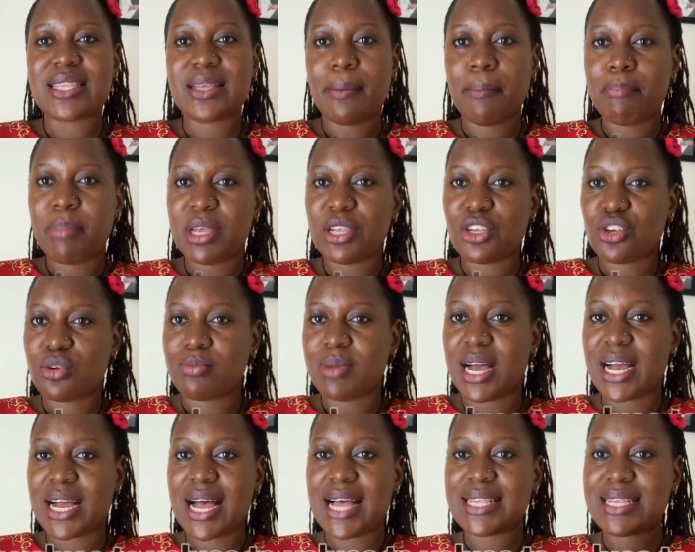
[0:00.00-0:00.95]
as a
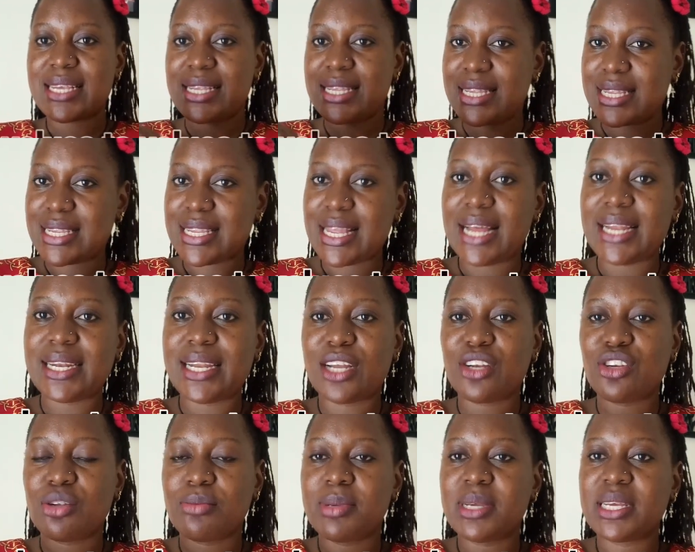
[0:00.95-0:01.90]
benchmark, as a
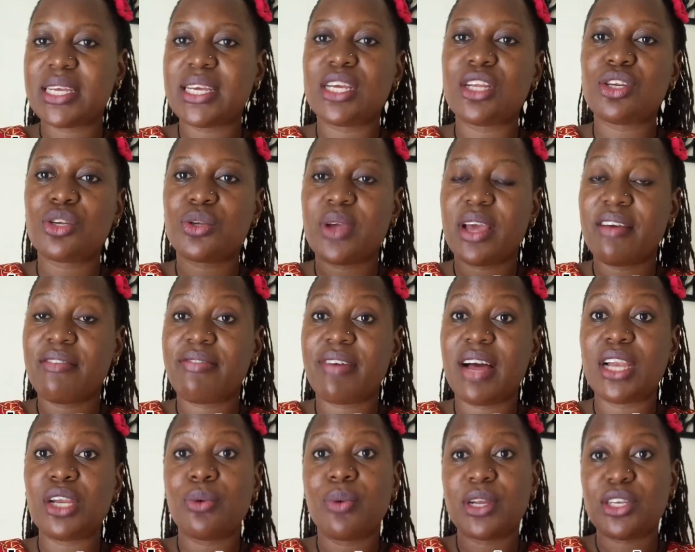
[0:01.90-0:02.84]
standard to begin to
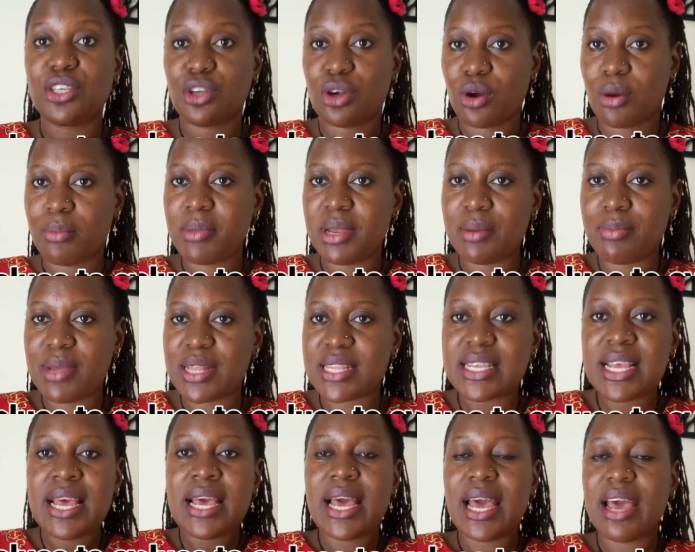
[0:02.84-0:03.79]
evaluate your
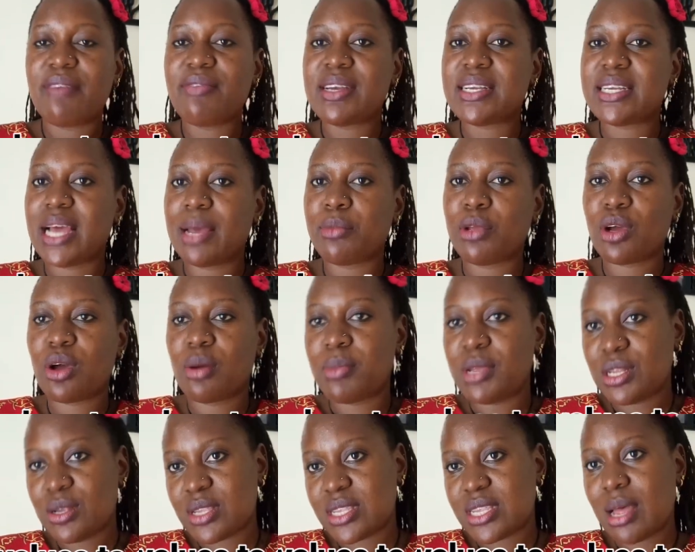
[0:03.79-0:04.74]
commitments. Every time you
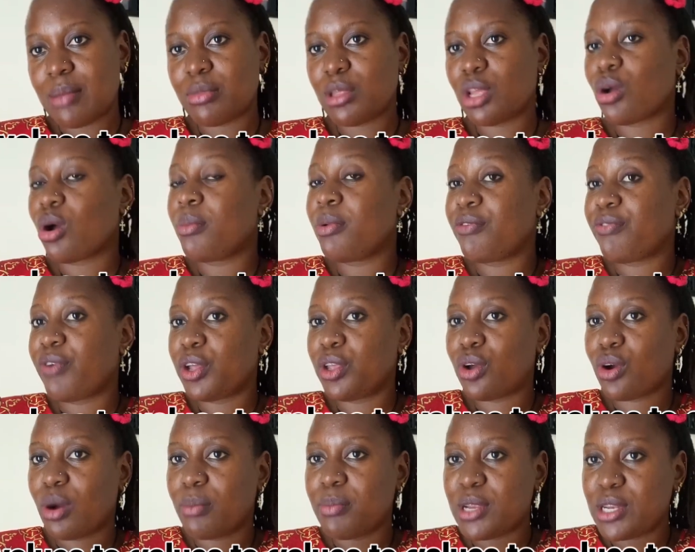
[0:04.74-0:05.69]
commit to something or before
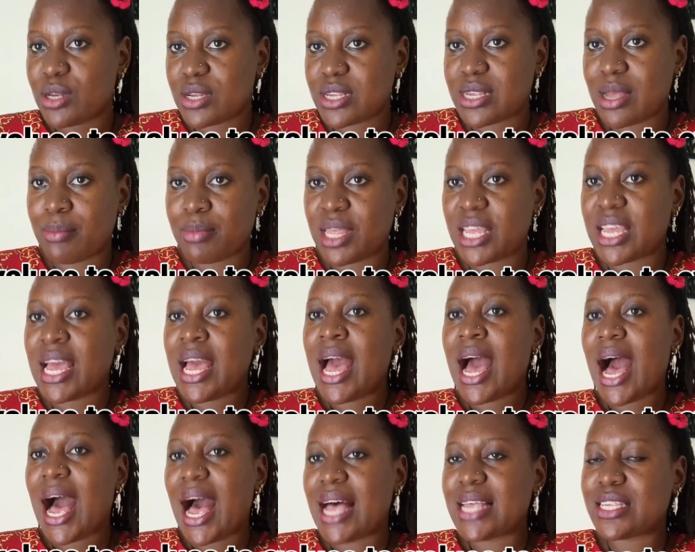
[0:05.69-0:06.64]
you commit to something,
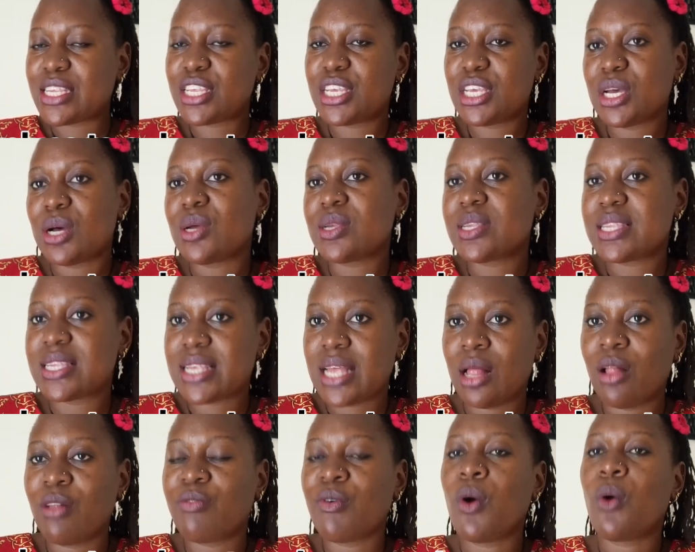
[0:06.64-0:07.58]
ask
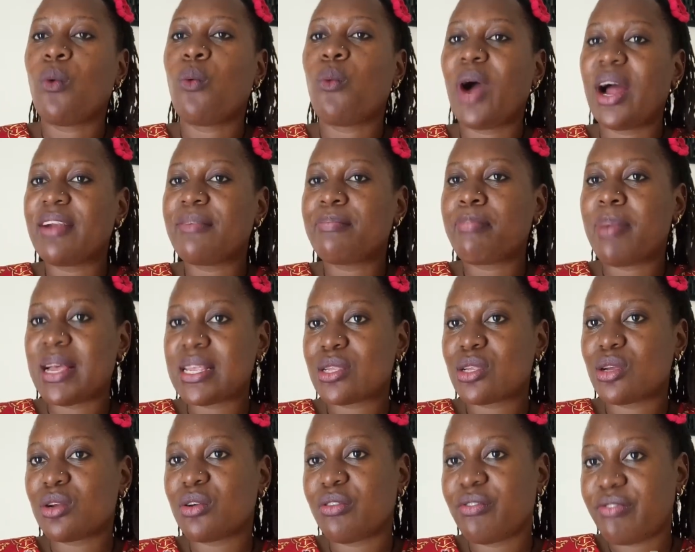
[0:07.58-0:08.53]
yourself what
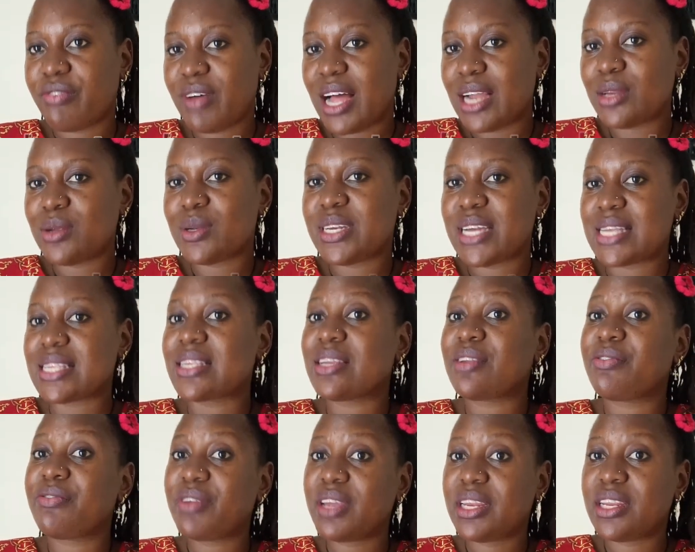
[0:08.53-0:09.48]
personal value
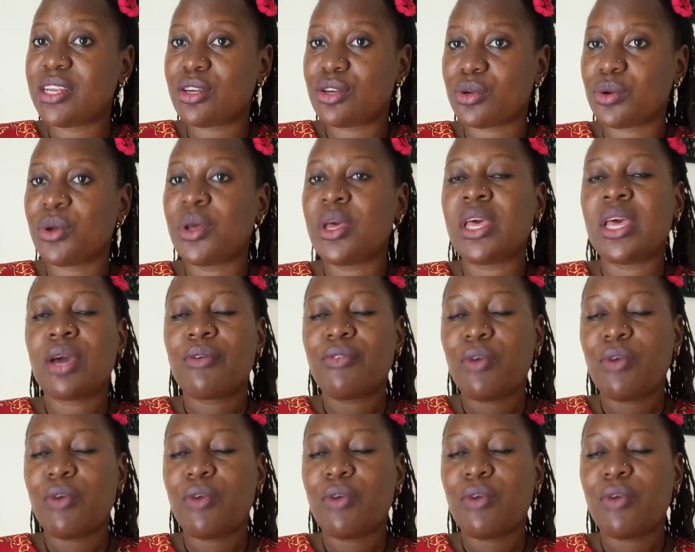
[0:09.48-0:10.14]
does it feed into?